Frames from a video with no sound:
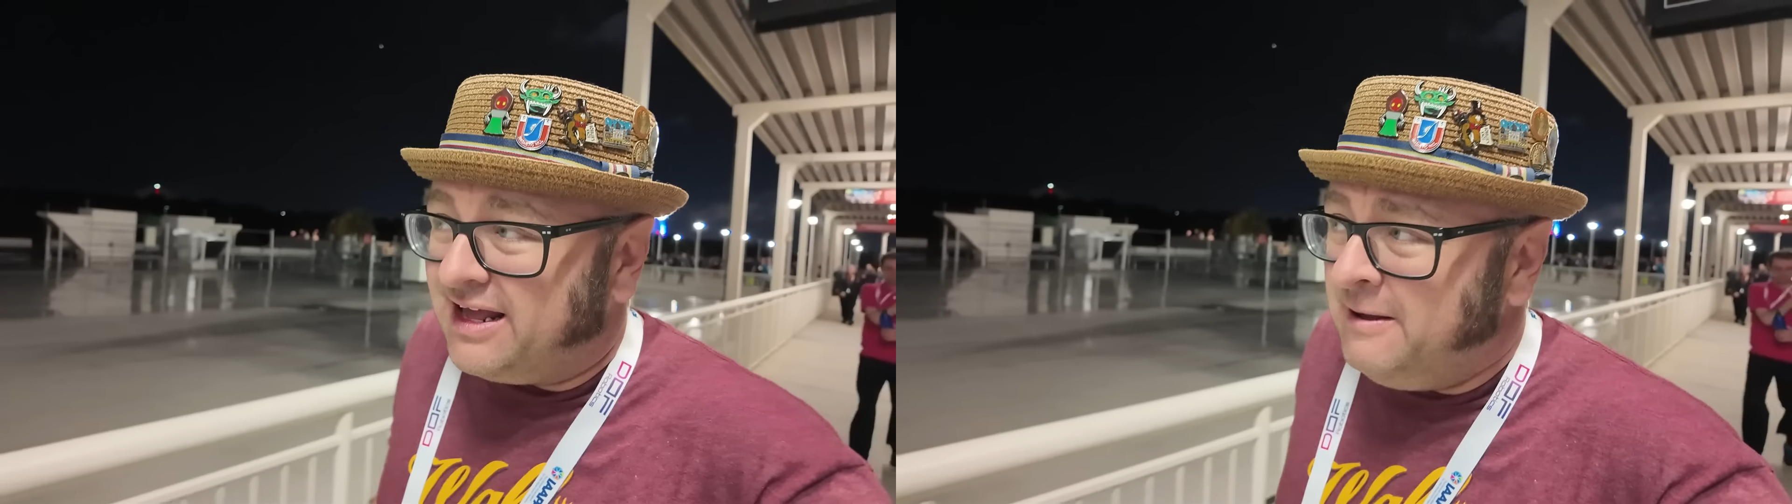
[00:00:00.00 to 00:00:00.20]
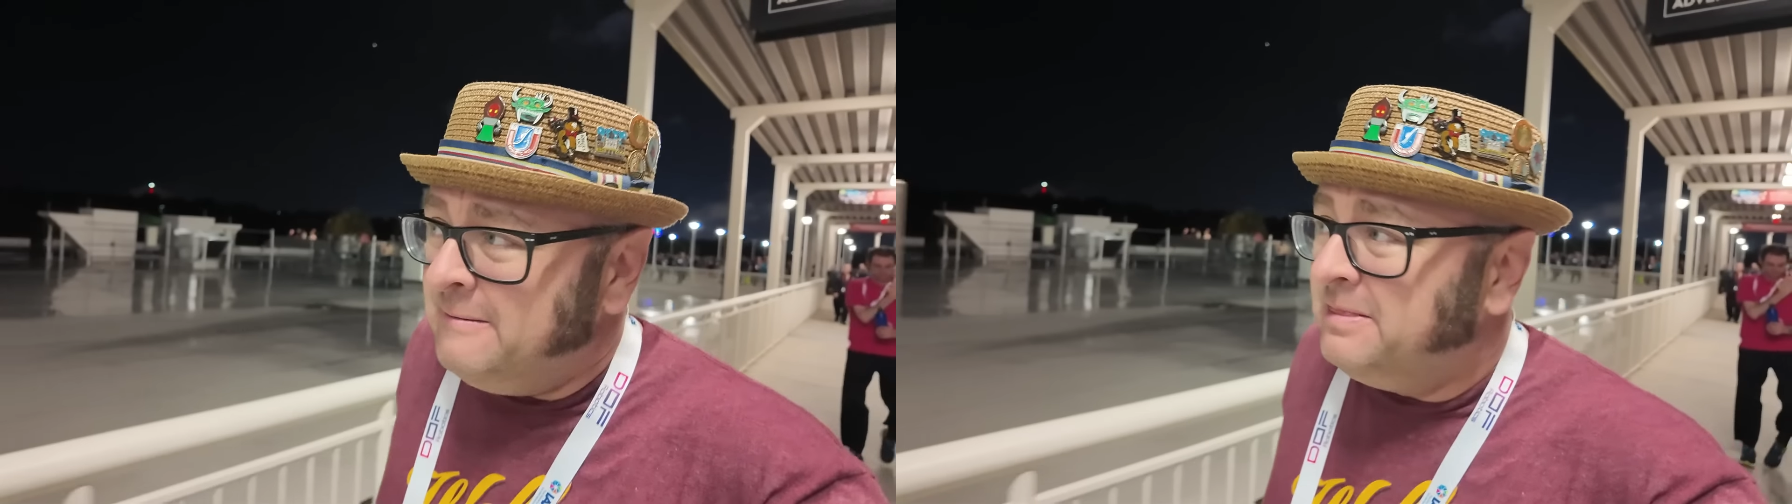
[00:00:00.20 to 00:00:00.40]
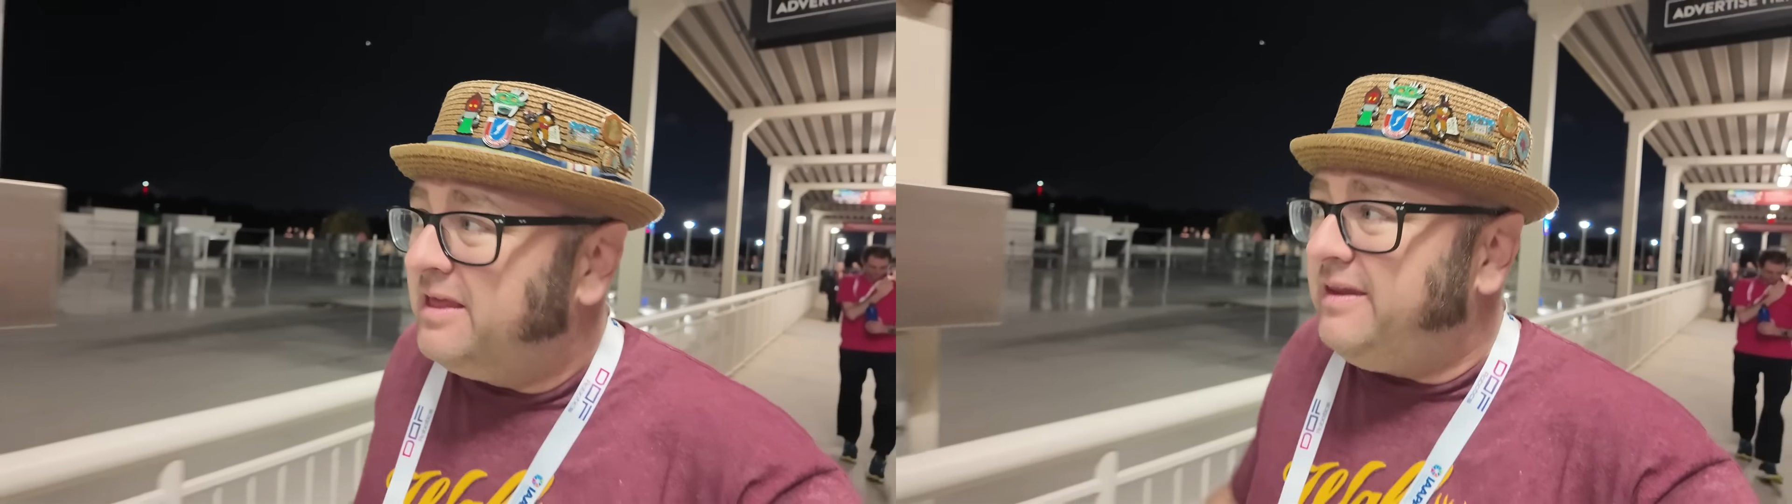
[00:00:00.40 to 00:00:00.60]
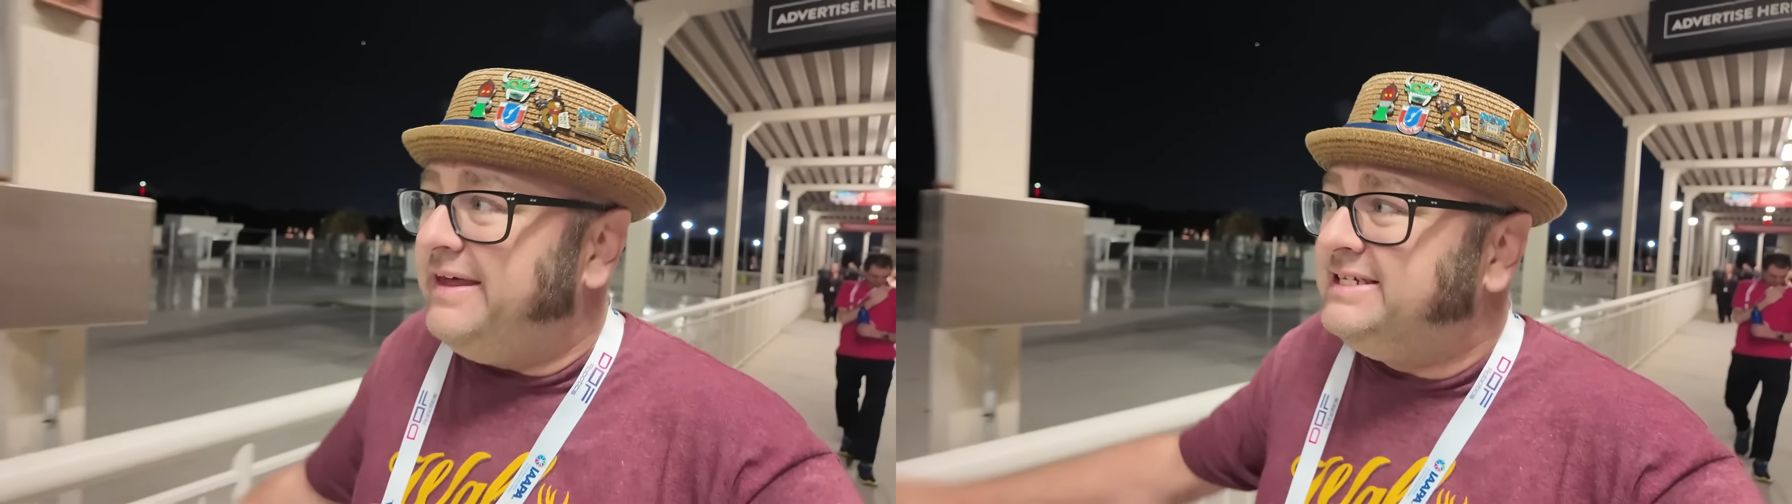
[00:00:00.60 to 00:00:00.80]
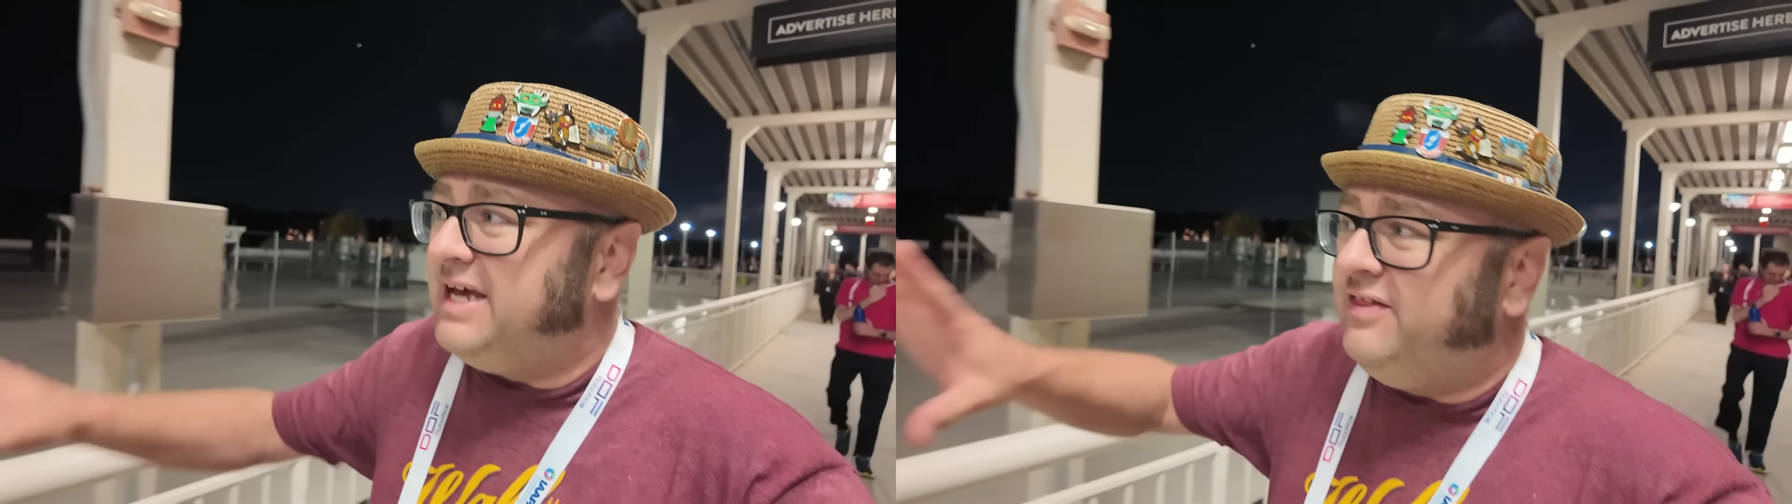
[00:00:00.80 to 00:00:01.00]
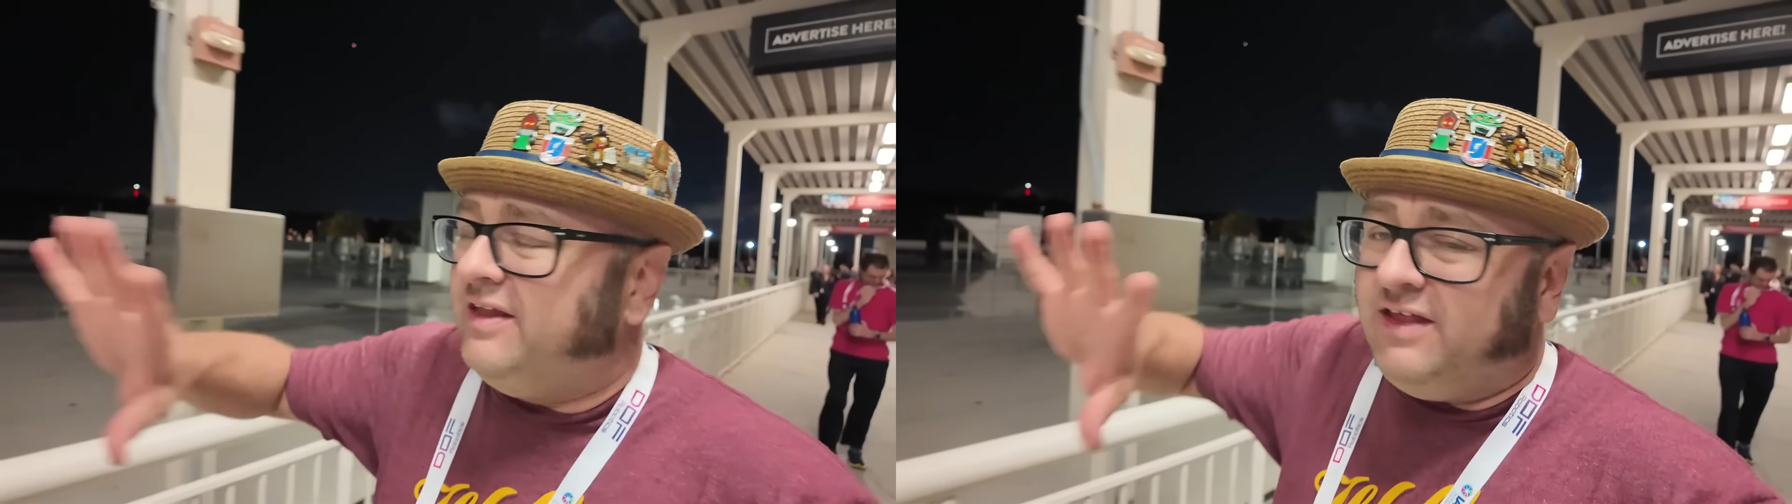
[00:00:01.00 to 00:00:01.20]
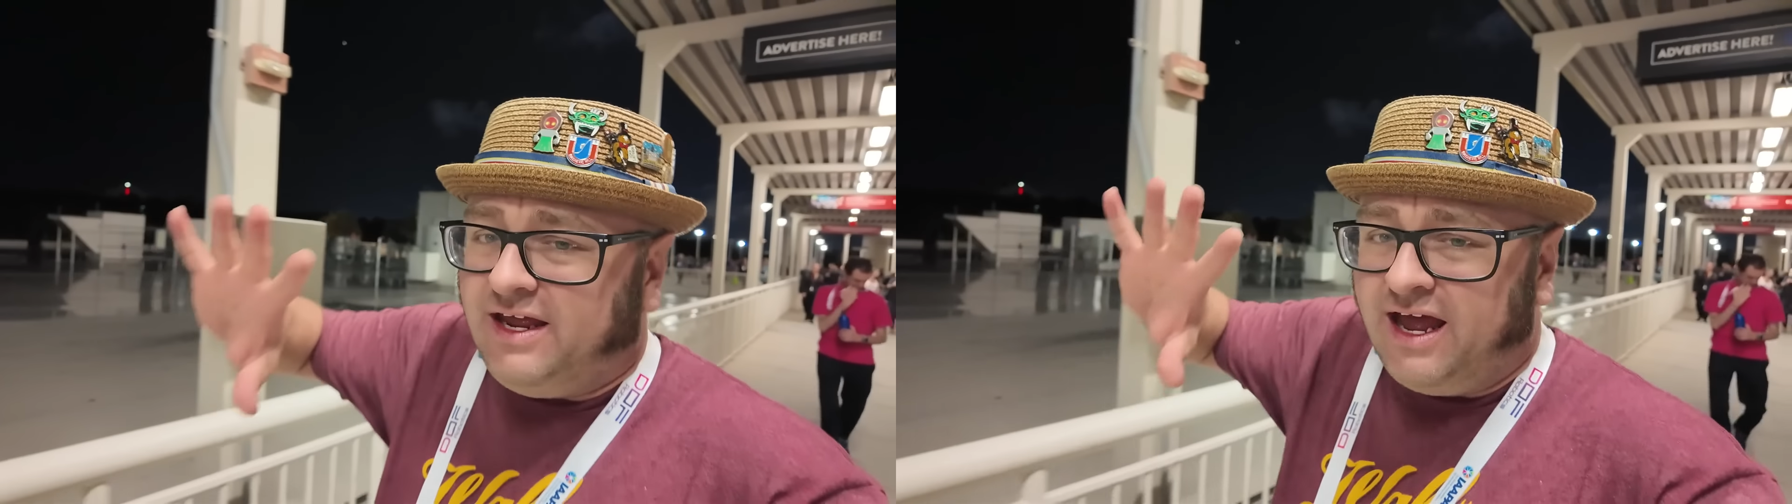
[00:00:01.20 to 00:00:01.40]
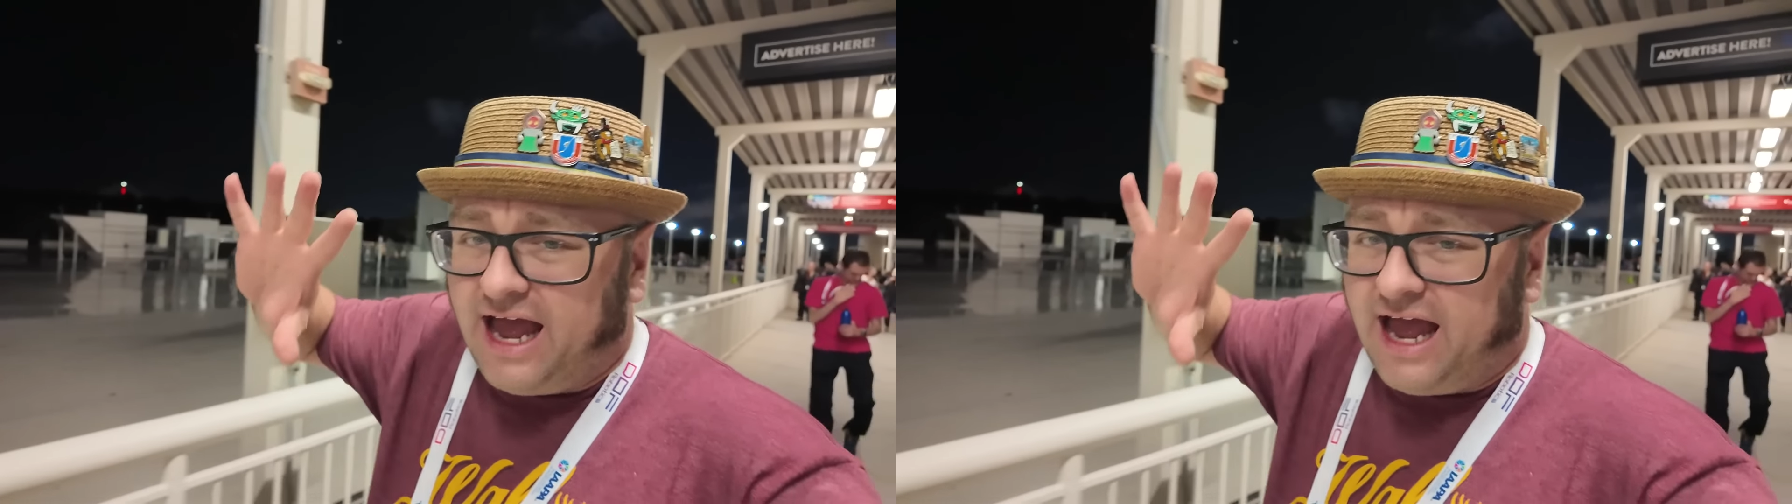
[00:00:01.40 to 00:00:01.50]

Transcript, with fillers: And they said that the,